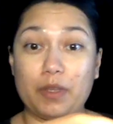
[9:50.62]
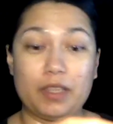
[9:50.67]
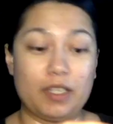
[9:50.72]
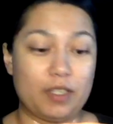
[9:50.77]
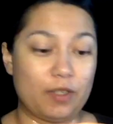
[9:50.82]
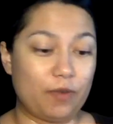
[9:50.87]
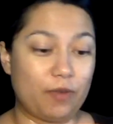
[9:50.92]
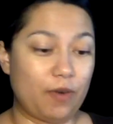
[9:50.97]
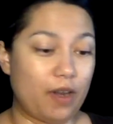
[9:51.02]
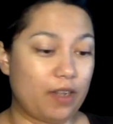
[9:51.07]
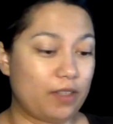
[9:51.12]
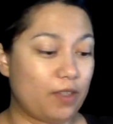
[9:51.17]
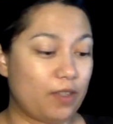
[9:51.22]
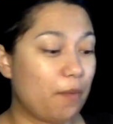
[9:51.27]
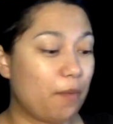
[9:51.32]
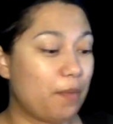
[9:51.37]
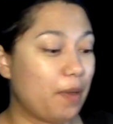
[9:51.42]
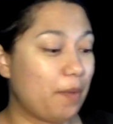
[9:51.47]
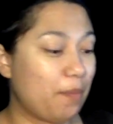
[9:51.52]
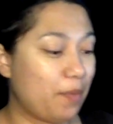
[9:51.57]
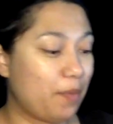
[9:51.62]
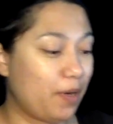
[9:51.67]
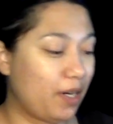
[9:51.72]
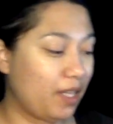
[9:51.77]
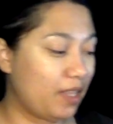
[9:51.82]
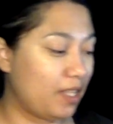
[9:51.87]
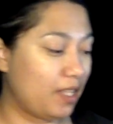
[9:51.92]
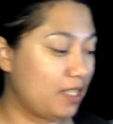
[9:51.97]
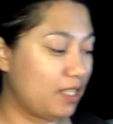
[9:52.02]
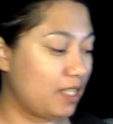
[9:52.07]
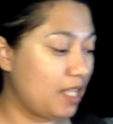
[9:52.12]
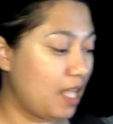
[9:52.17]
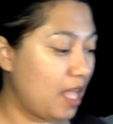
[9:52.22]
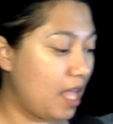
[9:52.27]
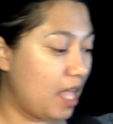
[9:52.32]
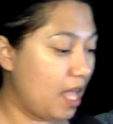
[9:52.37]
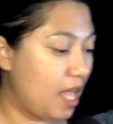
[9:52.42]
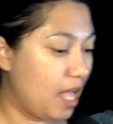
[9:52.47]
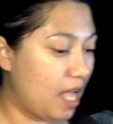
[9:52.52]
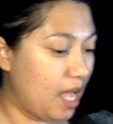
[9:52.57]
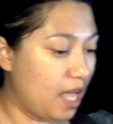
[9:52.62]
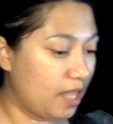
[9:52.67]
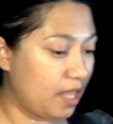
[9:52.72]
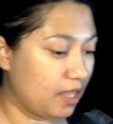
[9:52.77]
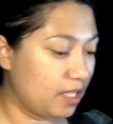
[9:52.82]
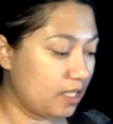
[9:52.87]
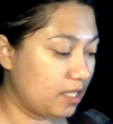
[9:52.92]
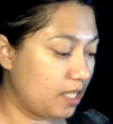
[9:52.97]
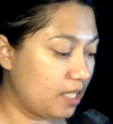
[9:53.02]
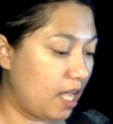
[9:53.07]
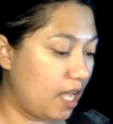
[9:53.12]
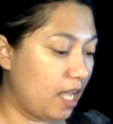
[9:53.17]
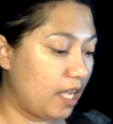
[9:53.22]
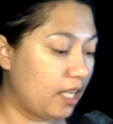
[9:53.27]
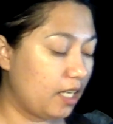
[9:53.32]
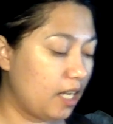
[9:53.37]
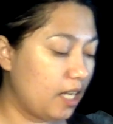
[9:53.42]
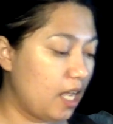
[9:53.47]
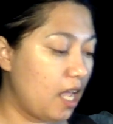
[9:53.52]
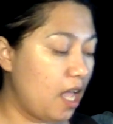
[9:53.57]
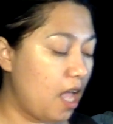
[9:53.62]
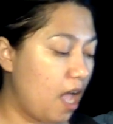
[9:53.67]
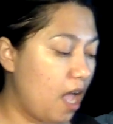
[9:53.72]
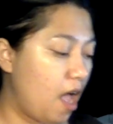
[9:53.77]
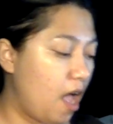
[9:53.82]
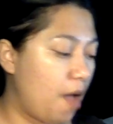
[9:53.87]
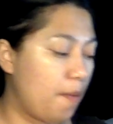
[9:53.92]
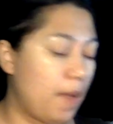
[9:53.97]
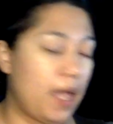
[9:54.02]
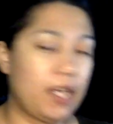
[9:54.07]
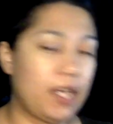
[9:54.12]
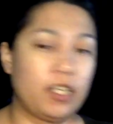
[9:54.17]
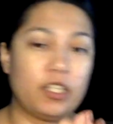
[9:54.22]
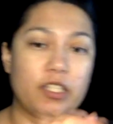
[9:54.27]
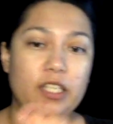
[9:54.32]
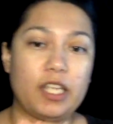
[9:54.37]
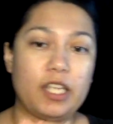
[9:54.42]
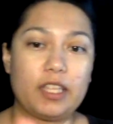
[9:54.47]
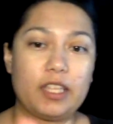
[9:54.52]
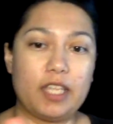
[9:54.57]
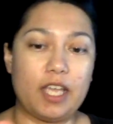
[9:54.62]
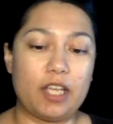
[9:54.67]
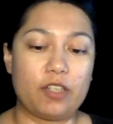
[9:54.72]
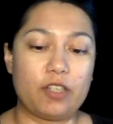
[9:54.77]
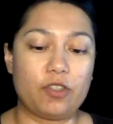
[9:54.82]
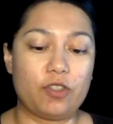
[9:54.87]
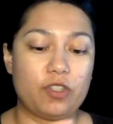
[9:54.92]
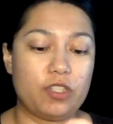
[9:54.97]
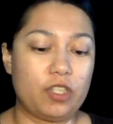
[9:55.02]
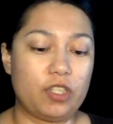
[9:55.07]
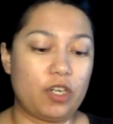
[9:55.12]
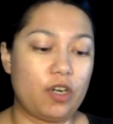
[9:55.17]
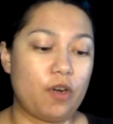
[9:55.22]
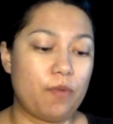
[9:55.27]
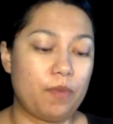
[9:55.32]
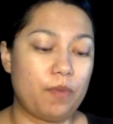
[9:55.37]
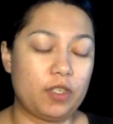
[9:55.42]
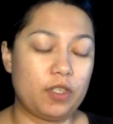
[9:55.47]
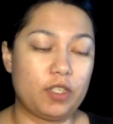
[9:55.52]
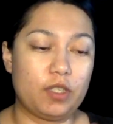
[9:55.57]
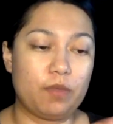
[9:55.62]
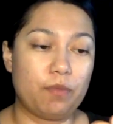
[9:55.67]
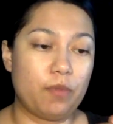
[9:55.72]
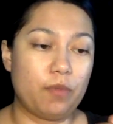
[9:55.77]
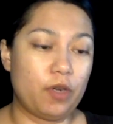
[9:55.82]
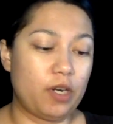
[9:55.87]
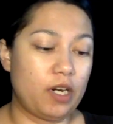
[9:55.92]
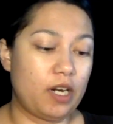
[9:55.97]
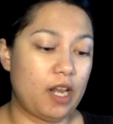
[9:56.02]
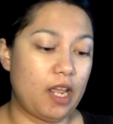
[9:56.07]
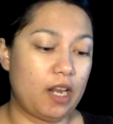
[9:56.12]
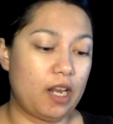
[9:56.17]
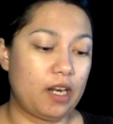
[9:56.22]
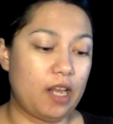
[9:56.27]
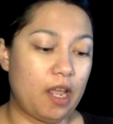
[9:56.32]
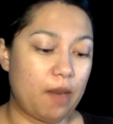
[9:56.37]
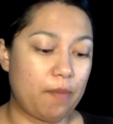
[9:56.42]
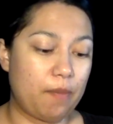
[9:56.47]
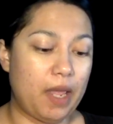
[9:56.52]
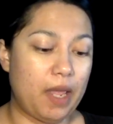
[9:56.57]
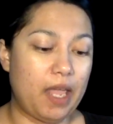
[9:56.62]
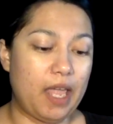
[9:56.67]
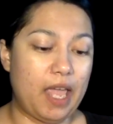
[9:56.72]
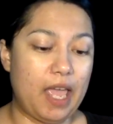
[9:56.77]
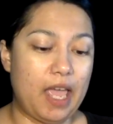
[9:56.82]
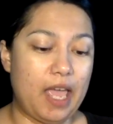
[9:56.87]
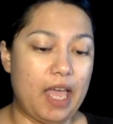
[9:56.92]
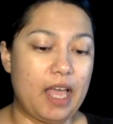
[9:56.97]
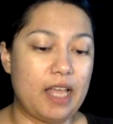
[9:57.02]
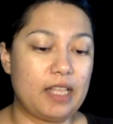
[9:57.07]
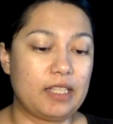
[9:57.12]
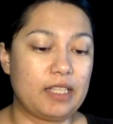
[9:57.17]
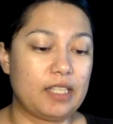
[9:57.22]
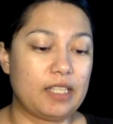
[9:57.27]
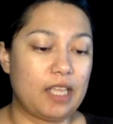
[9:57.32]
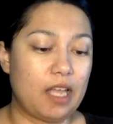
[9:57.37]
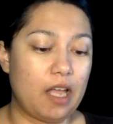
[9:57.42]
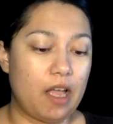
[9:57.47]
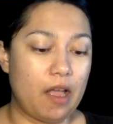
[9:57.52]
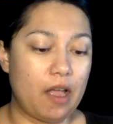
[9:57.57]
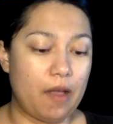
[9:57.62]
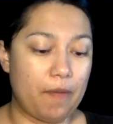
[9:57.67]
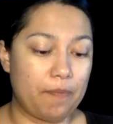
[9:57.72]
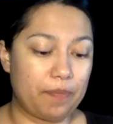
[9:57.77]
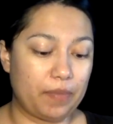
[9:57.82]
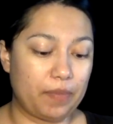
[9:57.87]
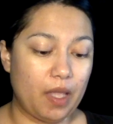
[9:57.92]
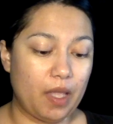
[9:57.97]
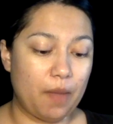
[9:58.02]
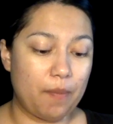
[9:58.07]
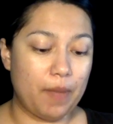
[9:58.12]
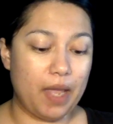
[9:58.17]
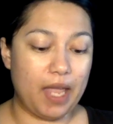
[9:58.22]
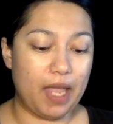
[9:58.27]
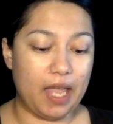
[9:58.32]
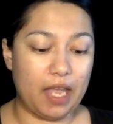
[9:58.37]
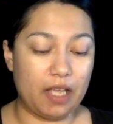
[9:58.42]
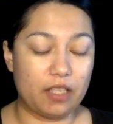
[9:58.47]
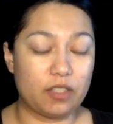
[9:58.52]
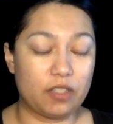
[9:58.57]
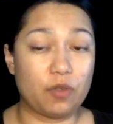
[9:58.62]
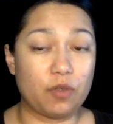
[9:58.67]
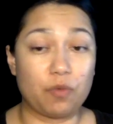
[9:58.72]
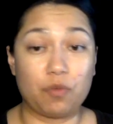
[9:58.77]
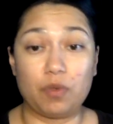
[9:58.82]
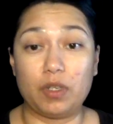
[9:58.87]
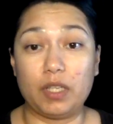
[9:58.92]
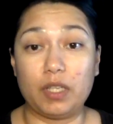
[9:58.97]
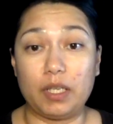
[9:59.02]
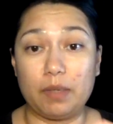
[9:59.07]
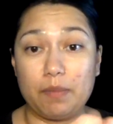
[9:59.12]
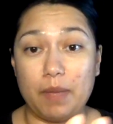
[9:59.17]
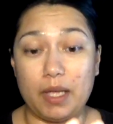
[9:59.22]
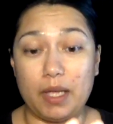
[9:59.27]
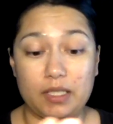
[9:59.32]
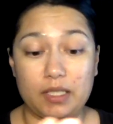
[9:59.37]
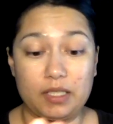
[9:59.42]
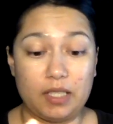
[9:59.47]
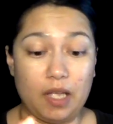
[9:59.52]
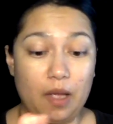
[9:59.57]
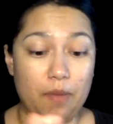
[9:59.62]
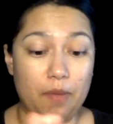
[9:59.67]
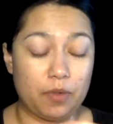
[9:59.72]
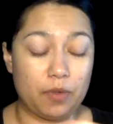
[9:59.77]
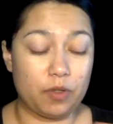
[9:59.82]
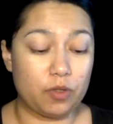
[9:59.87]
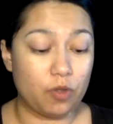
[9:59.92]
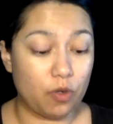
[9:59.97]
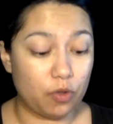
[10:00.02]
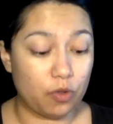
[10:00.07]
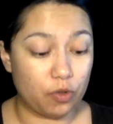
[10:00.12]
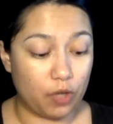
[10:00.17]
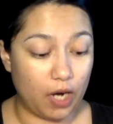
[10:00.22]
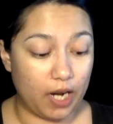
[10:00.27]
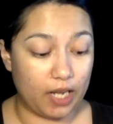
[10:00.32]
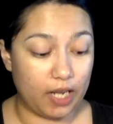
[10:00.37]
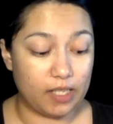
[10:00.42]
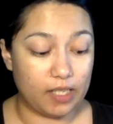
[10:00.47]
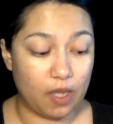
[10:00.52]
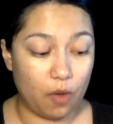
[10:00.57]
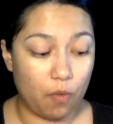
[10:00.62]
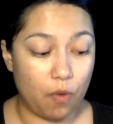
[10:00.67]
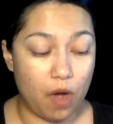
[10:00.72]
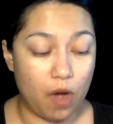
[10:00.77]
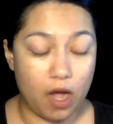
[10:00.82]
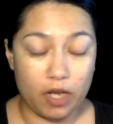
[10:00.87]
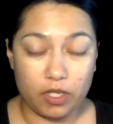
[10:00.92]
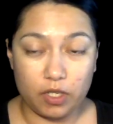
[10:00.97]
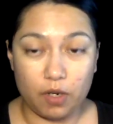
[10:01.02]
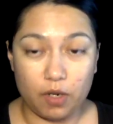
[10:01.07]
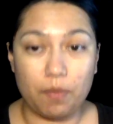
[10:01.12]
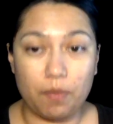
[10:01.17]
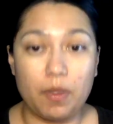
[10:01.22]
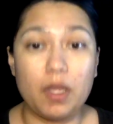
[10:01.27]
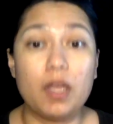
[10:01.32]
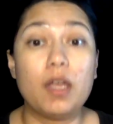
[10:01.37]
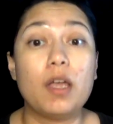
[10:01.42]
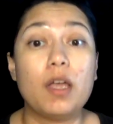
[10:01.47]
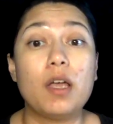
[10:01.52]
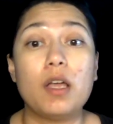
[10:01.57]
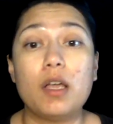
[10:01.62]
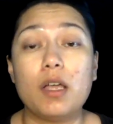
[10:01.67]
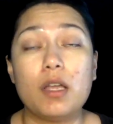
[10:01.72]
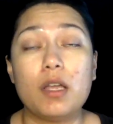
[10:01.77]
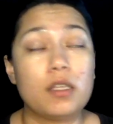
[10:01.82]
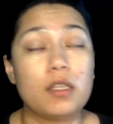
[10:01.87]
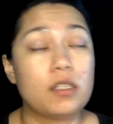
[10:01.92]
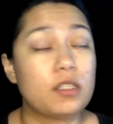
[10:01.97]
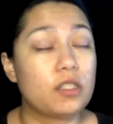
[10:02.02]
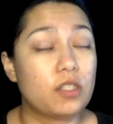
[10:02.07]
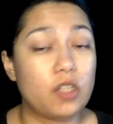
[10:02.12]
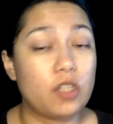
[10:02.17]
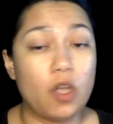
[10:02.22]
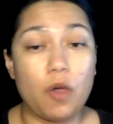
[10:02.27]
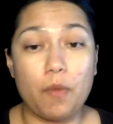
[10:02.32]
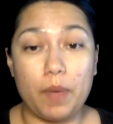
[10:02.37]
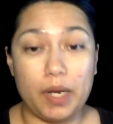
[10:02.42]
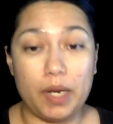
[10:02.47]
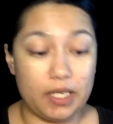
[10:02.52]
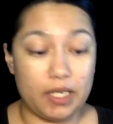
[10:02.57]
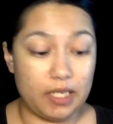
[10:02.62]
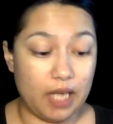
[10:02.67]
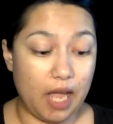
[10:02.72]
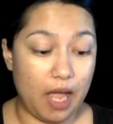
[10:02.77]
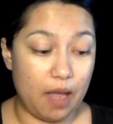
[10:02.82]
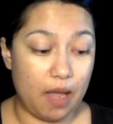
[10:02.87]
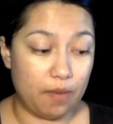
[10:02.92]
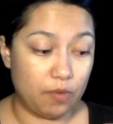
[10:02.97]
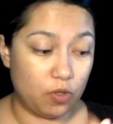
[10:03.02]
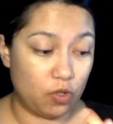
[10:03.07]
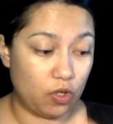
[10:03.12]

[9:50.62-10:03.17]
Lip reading: this around. So I'll be putting this on the side. I just take the extra serum and just put it on my hands. My hands are really messed up. They're so dry because I wash them so many times